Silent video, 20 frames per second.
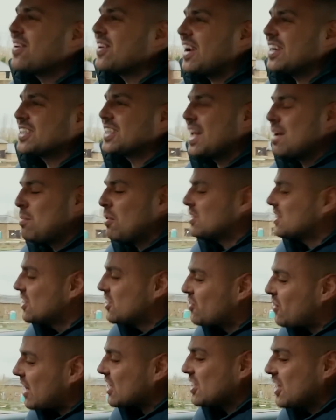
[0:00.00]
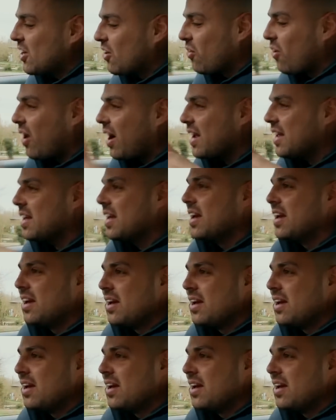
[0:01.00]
clutch gearboxes are actually alright.